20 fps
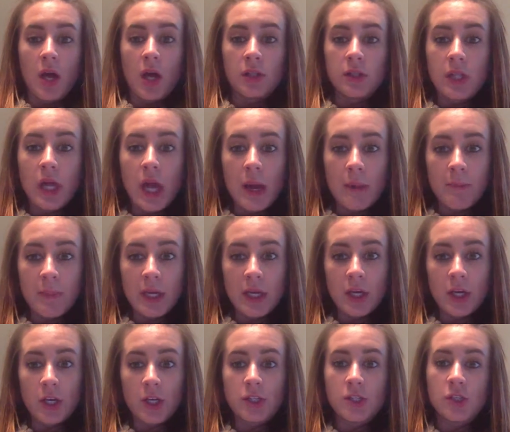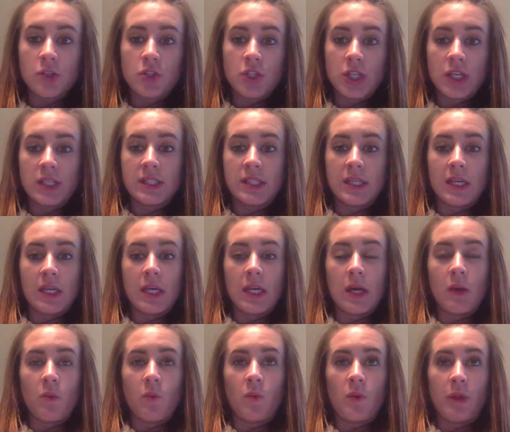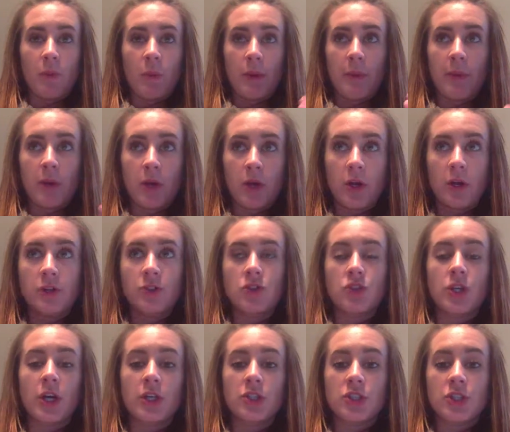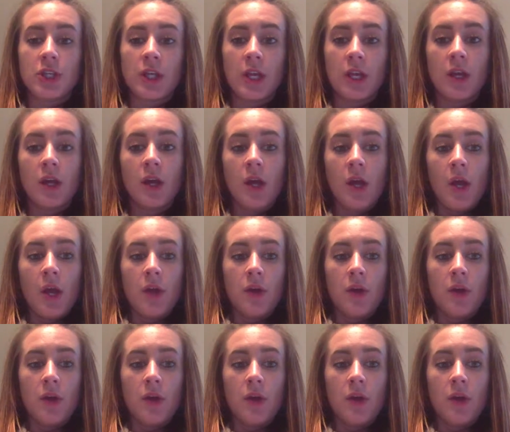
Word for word: a lot bigger so she can see and then we put her instruction